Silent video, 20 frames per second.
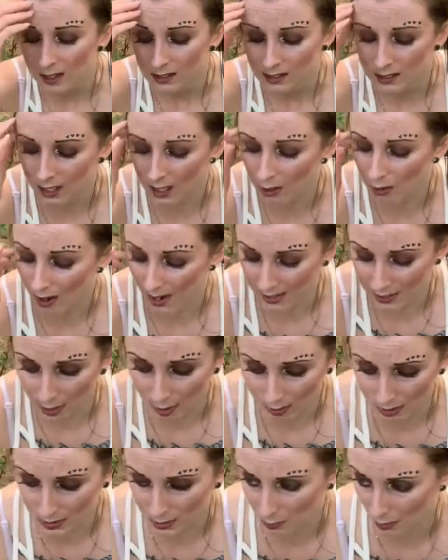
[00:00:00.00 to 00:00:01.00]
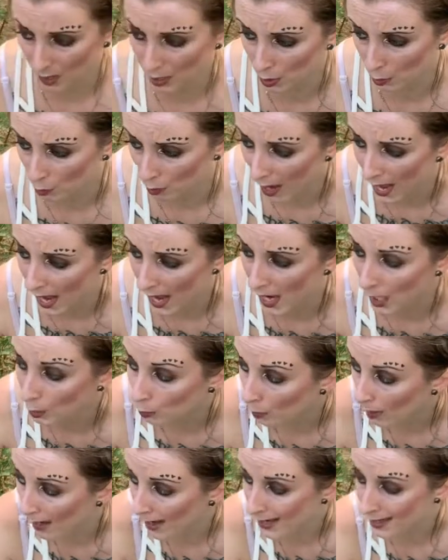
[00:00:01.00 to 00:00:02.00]
So I noticed right away
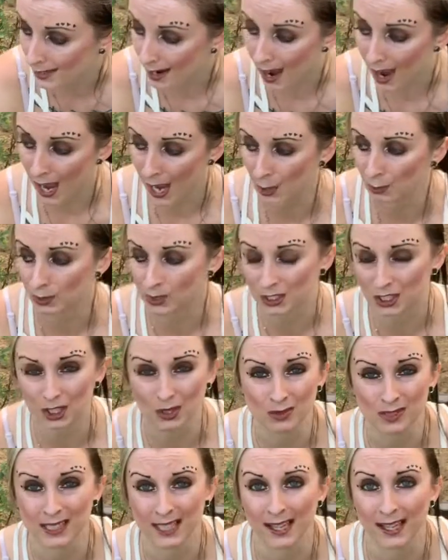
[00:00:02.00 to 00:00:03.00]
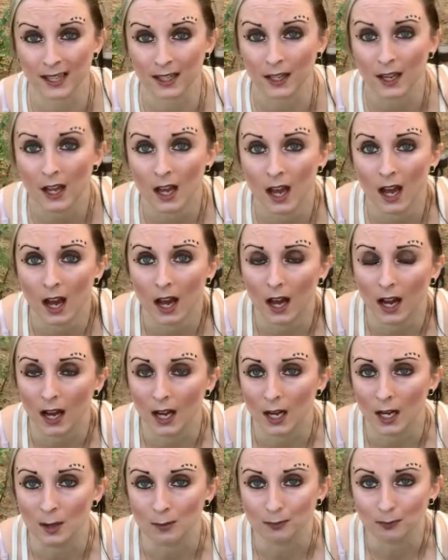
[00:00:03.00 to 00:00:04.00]
when I was using
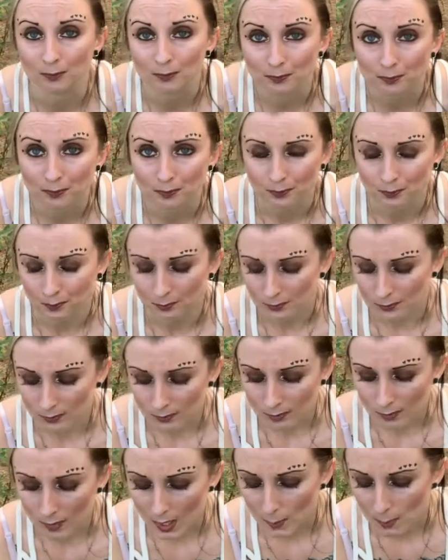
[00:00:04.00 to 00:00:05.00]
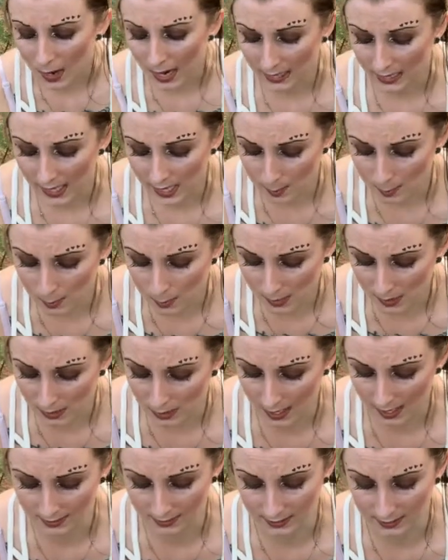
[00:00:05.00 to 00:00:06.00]
my chamomile
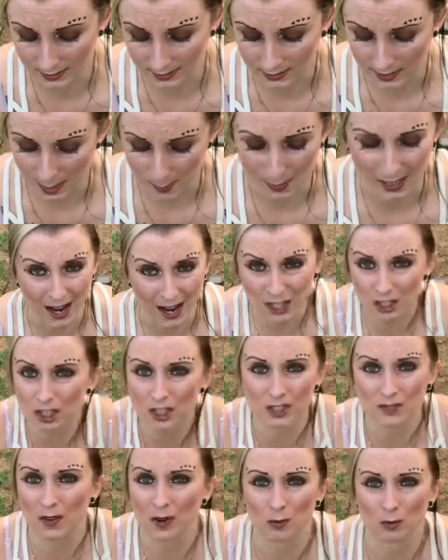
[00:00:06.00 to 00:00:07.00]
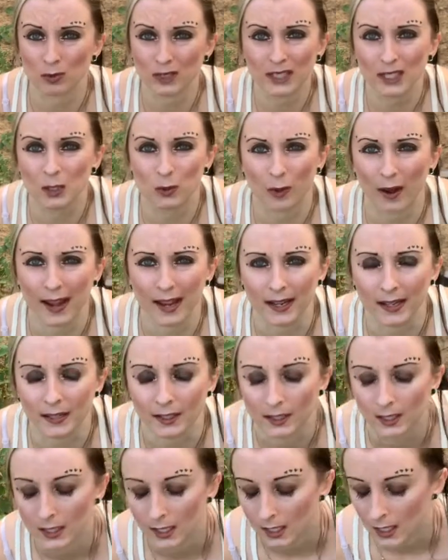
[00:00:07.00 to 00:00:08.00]
essence that eyes just felt really great.
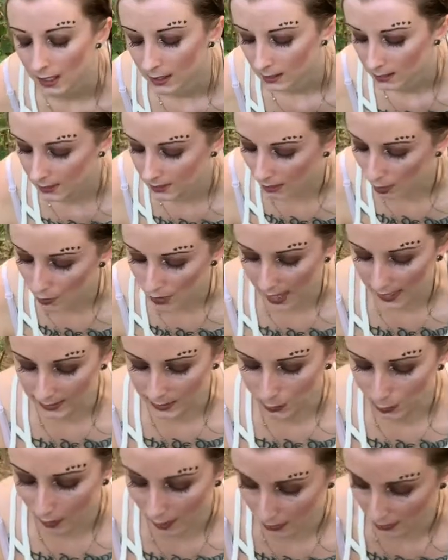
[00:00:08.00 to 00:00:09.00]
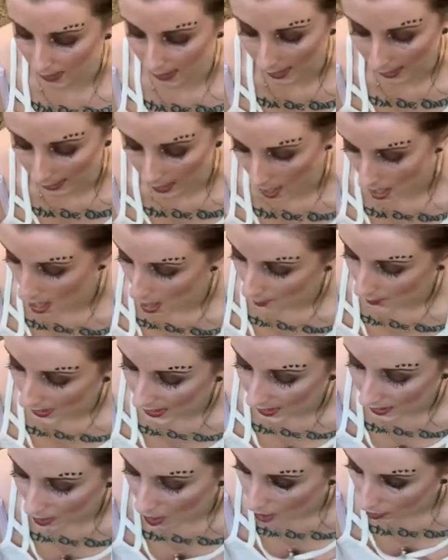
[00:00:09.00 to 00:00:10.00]
So that's one thing.
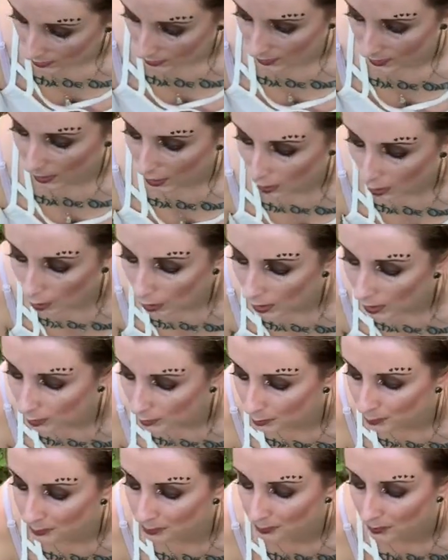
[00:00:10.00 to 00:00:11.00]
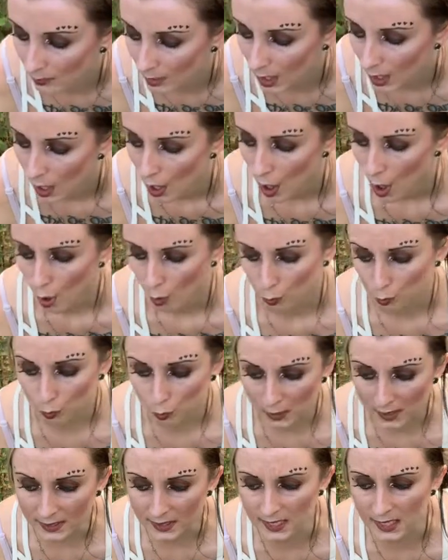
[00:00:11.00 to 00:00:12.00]
It also
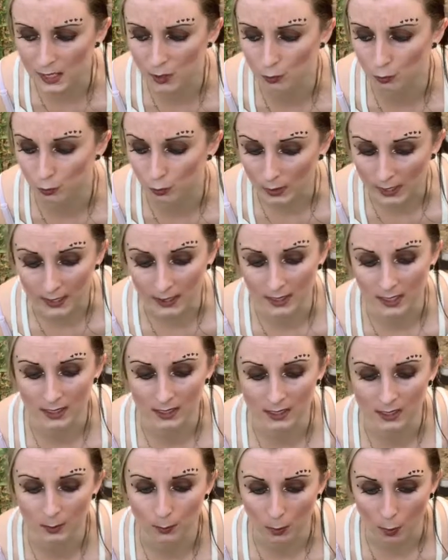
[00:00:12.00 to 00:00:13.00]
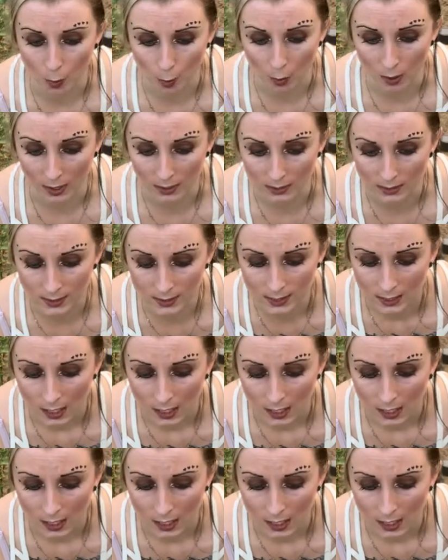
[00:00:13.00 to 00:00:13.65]
really, really supports